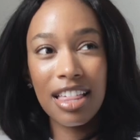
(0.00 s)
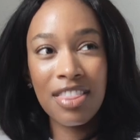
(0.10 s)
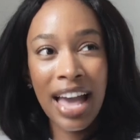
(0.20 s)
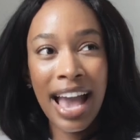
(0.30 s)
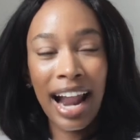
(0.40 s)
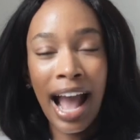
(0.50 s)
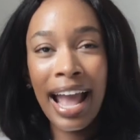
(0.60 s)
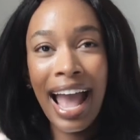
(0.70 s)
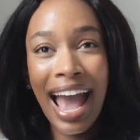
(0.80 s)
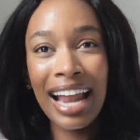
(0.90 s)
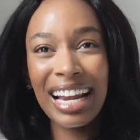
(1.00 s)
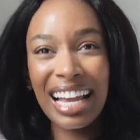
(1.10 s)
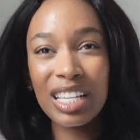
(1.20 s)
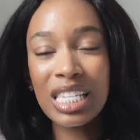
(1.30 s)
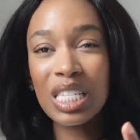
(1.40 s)
that I
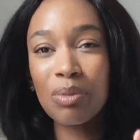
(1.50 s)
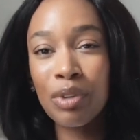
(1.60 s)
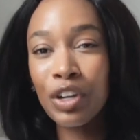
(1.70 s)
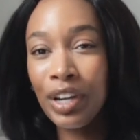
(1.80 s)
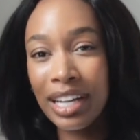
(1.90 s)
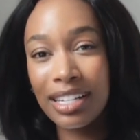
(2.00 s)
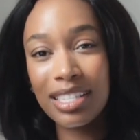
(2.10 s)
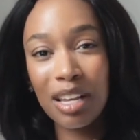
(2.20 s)
hadn't experienced